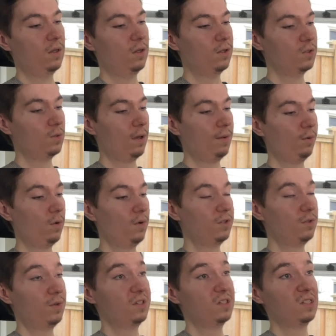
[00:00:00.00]
So I'm going
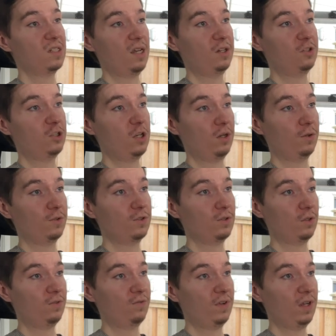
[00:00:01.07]
to extend Jaco's
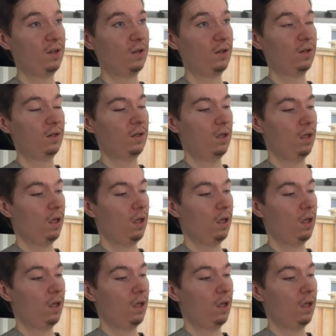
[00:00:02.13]
third finger